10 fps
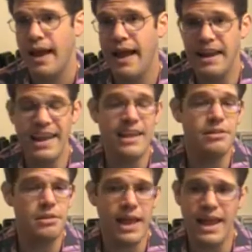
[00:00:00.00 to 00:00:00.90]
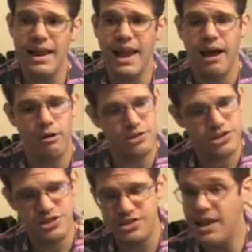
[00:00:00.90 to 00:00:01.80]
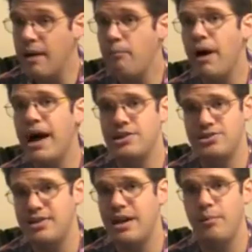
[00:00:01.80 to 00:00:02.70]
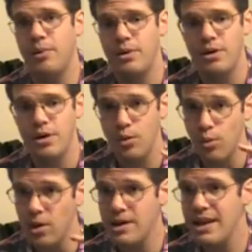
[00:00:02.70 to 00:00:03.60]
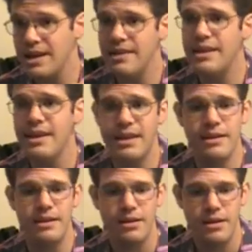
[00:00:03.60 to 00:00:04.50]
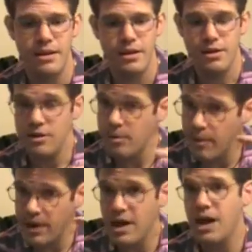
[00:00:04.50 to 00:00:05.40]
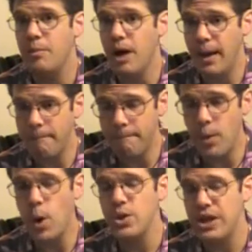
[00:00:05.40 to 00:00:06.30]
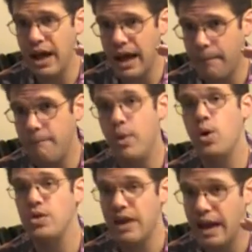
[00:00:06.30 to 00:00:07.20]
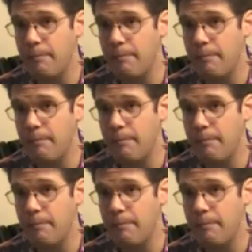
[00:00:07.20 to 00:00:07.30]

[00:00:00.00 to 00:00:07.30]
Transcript: And he laid out step by step what he did to become a multi, multi,